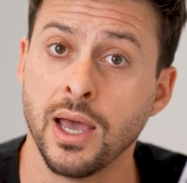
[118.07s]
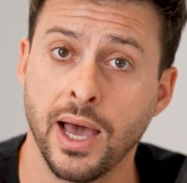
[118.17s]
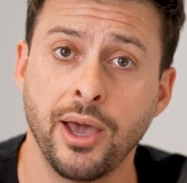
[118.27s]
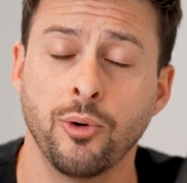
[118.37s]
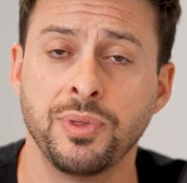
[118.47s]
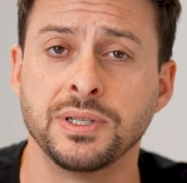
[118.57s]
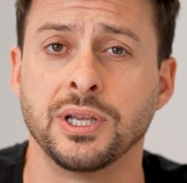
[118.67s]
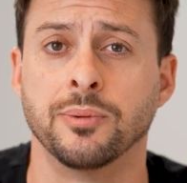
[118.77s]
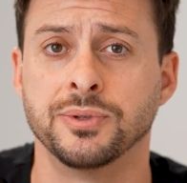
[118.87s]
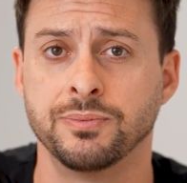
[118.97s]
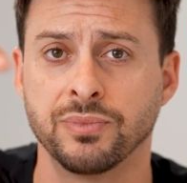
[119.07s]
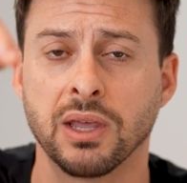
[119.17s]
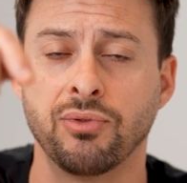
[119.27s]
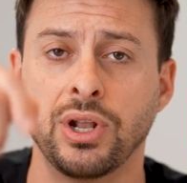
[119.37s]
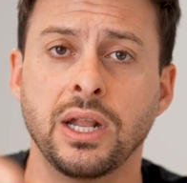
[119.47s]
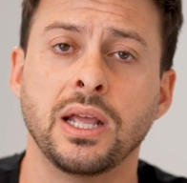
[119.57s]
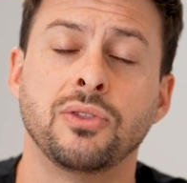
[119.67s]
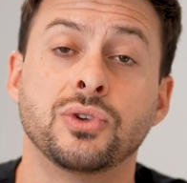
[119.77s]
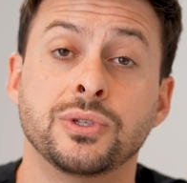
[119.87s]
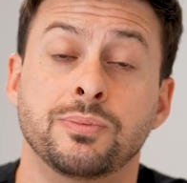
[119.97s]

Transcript: I hope this helps. If it did, hit the